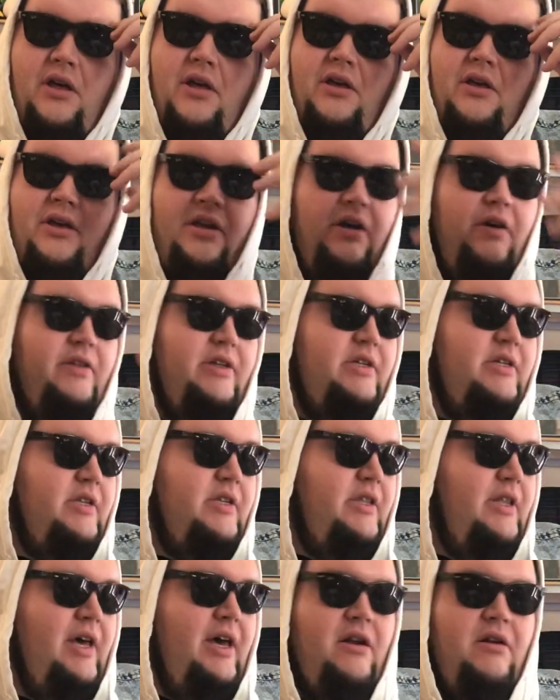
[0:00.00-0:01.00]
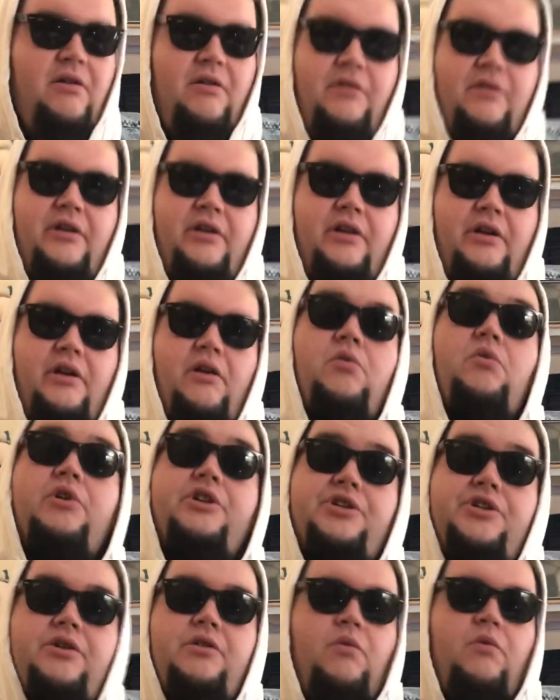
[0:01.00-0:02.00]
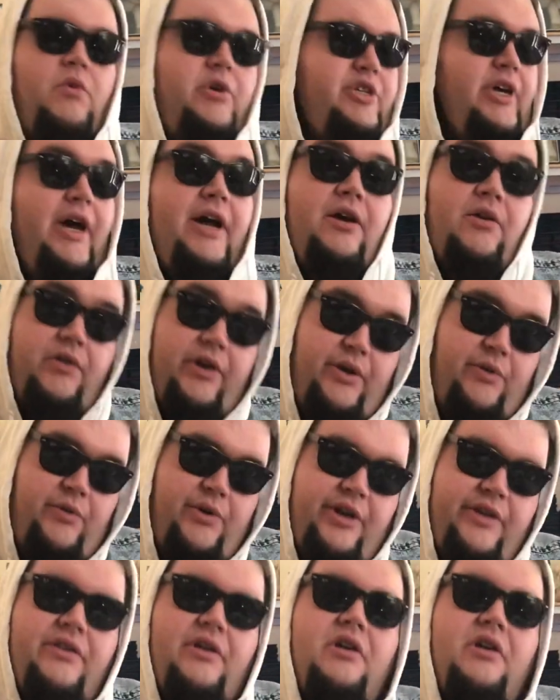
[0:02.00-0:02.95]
you know, this and that, or you know, which I agree with,